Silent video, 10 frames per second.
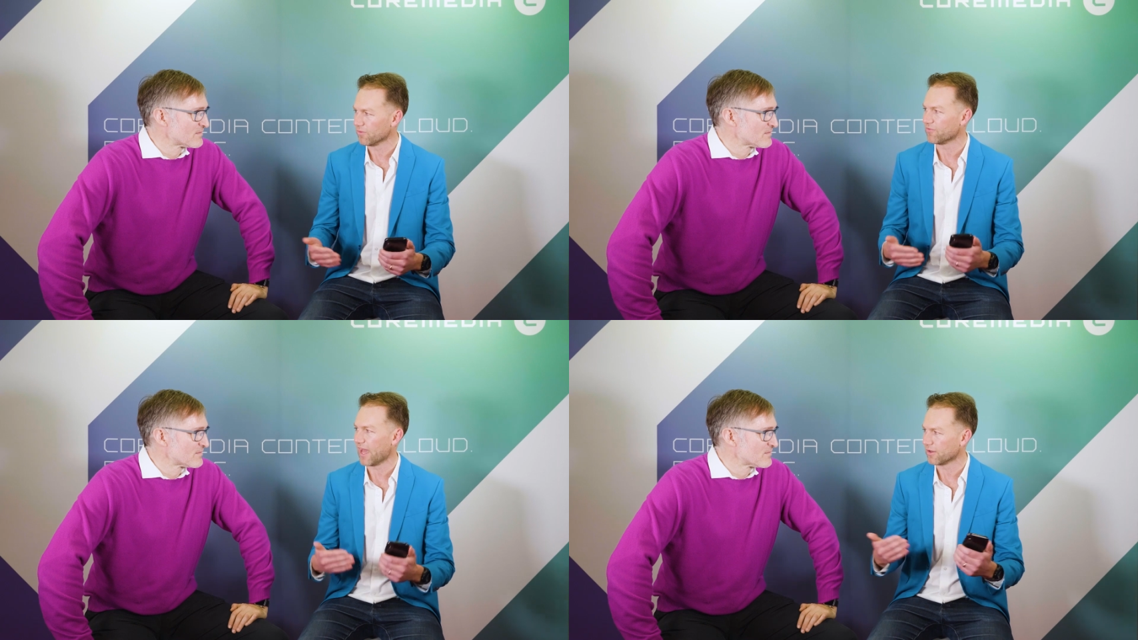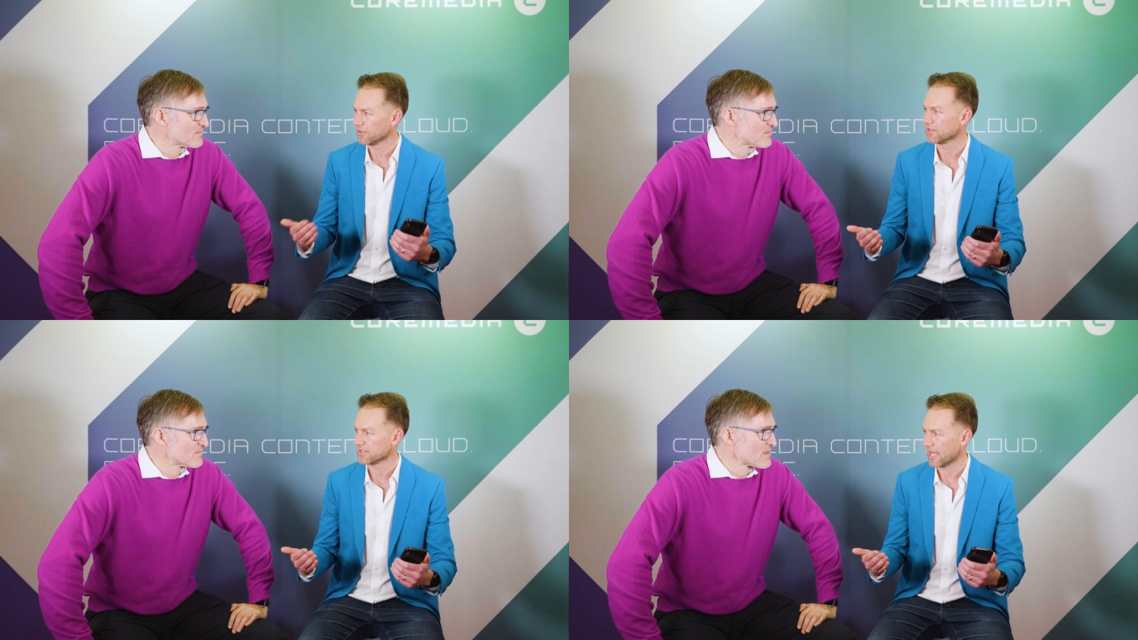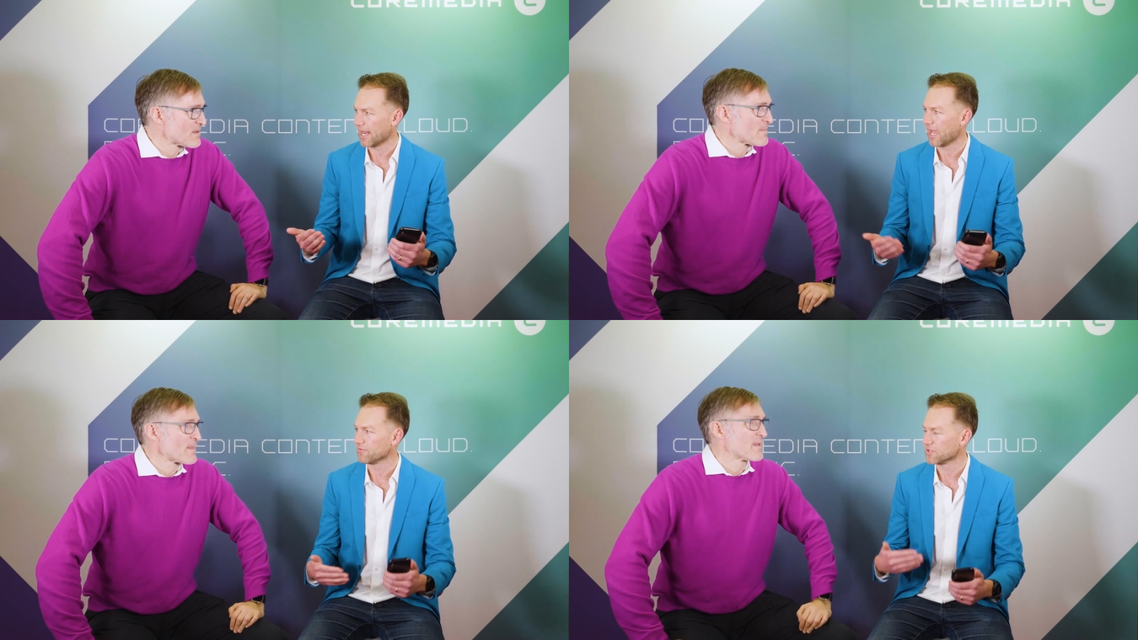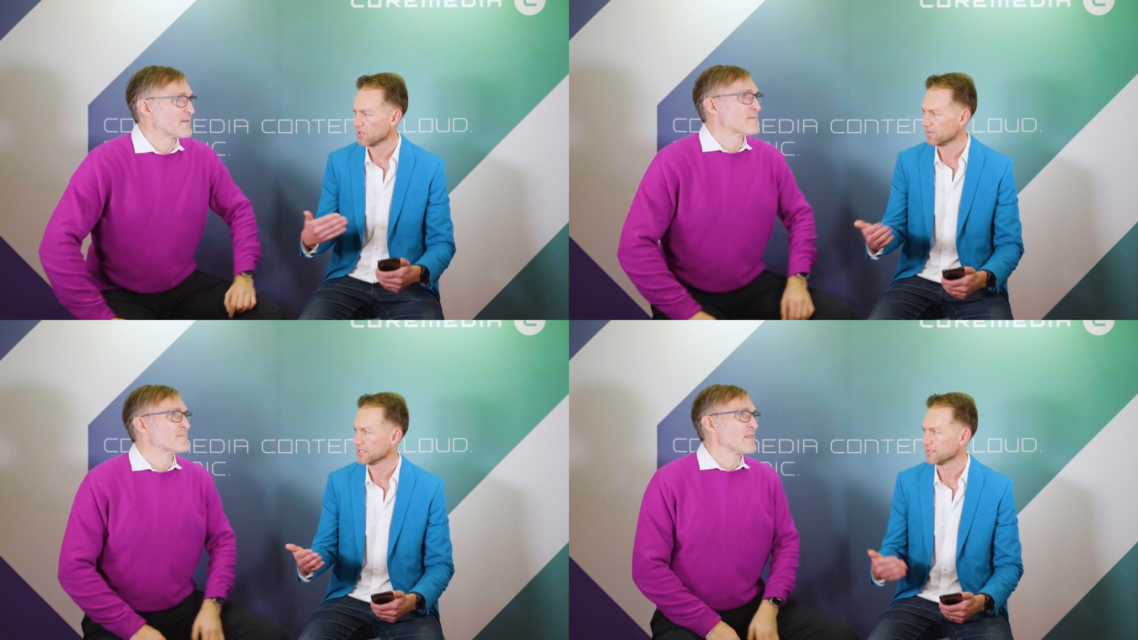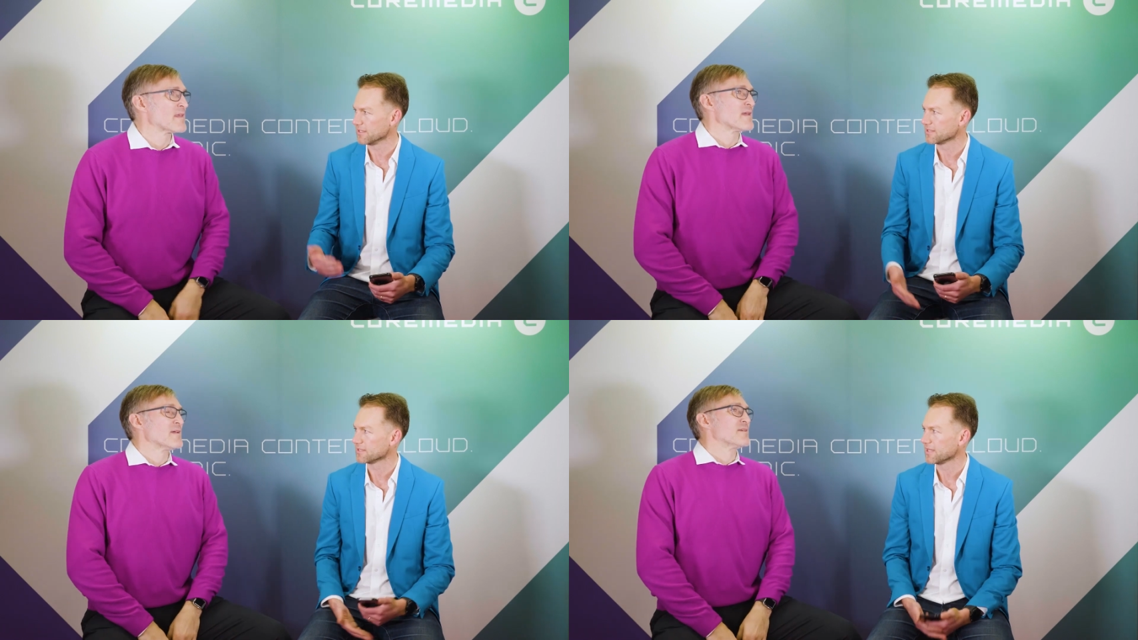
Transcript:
Speaker 1: What value does that have to the business?